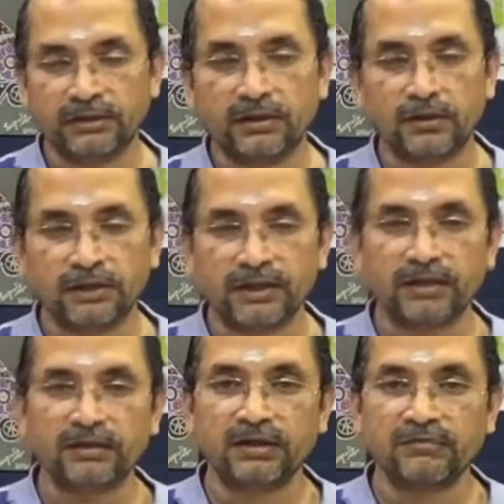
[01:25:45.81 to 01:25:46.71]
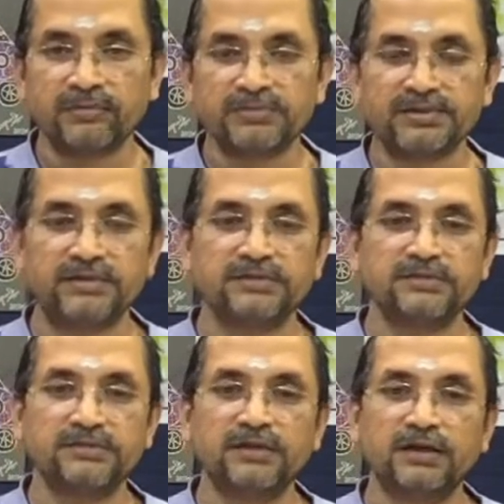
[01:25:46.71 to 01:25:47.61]
online
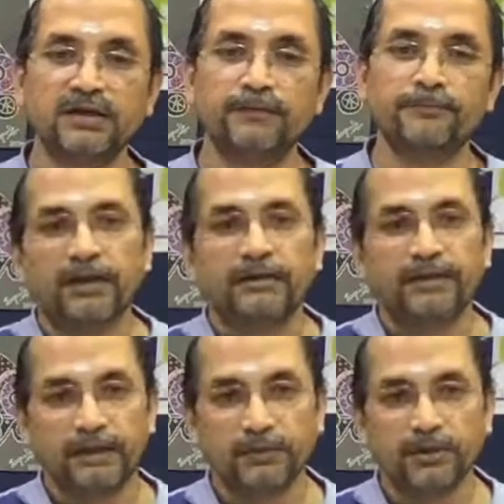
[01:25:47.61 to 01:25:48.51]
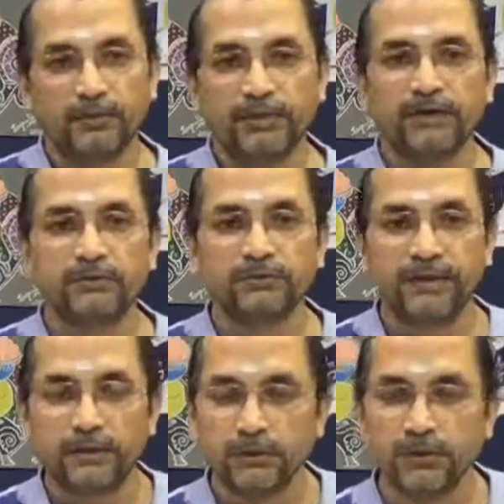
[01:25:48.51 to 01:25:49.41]
websites. And thank you. I would like to
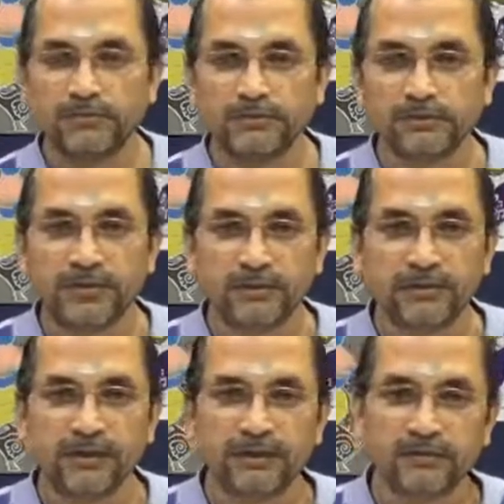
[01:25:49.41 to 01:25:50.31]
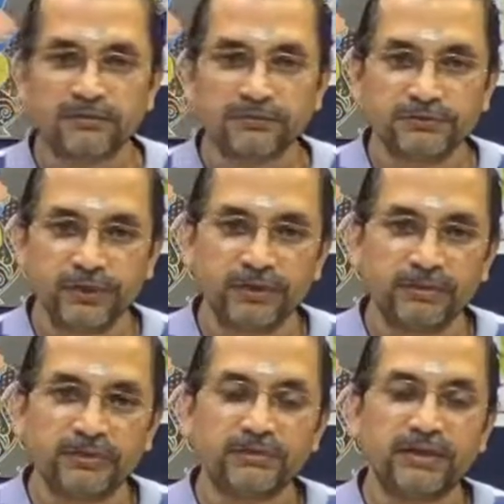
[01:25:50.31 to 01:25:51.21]
thank you all for joining
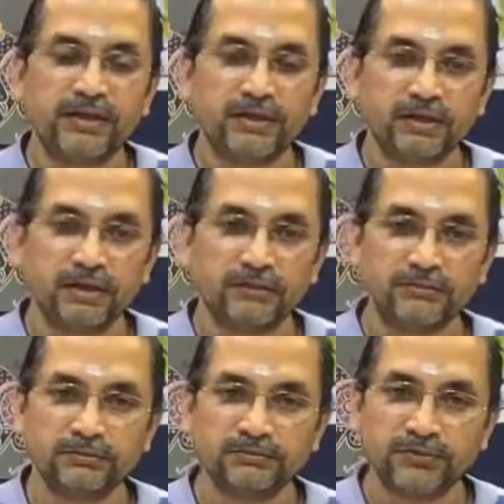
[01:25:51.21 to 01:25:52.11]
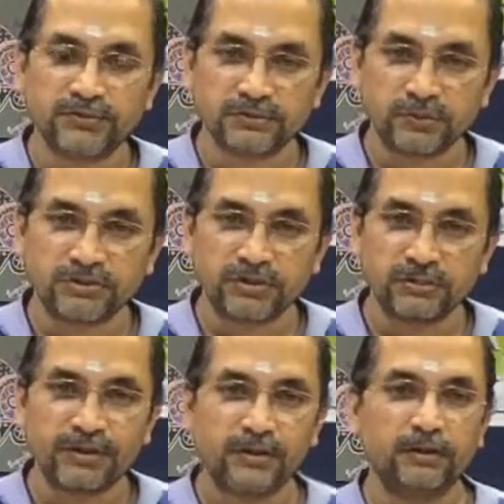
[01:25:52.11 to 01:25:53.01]
me today for this workshop.
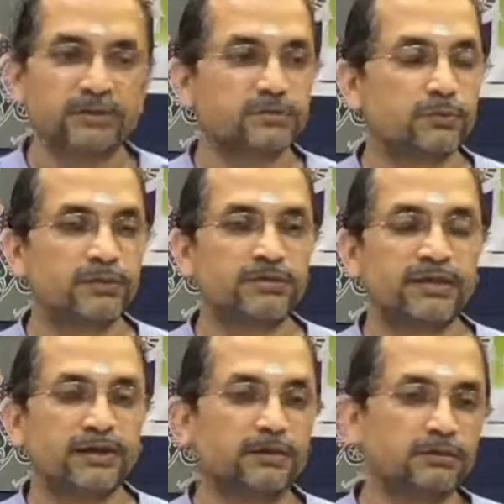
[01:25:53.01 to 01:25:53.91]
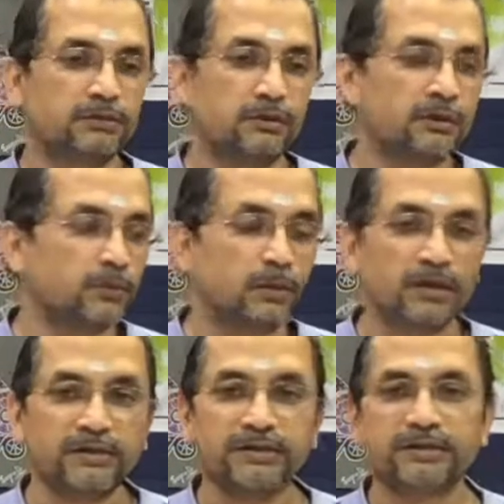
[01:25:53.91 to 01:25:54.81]
And I also want to thank all the
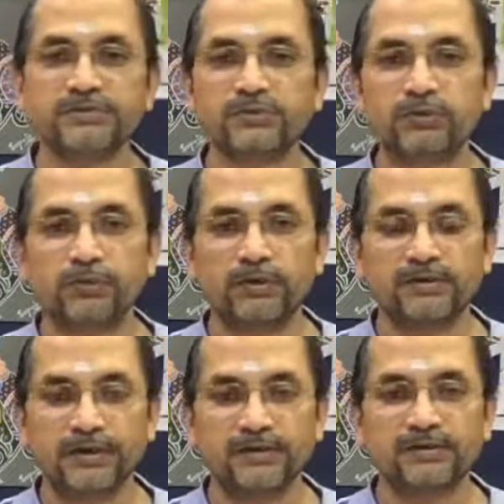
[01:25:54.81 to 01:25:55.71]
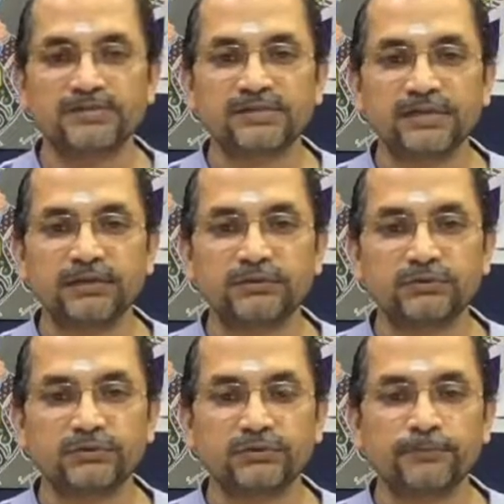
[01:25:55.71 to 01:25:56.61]
volunteers who worked tirelessly
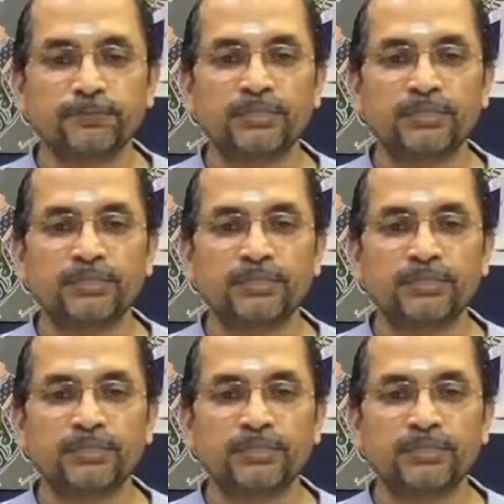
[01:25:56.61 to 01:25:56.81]
to